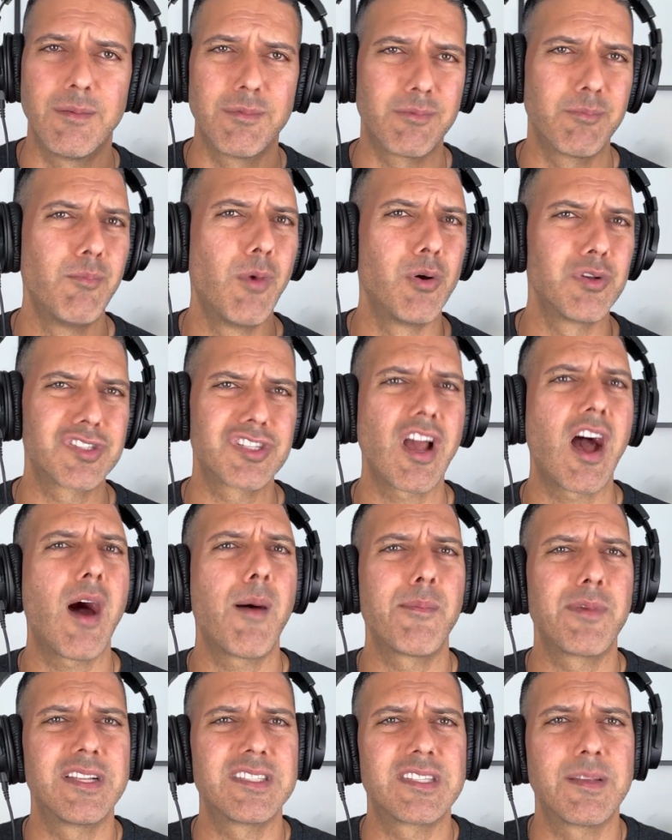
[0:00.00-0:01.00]
Most
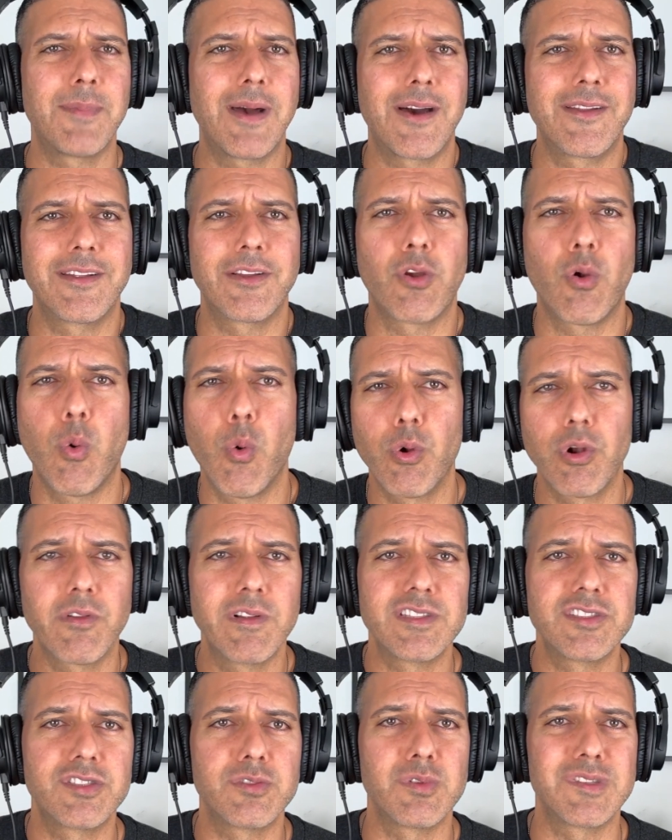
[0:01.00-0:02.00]
common is about a quarter
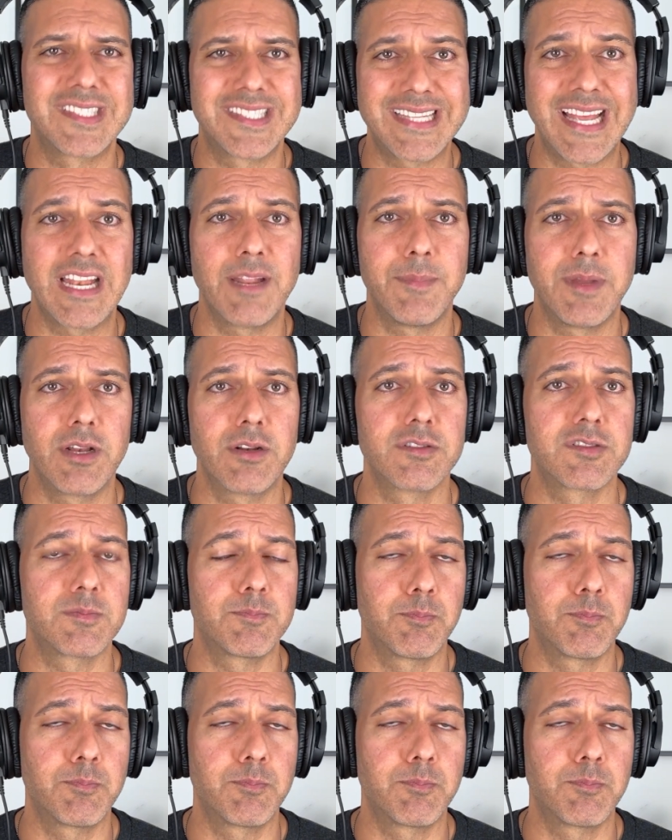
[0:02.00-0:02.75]
inch to a centimeter.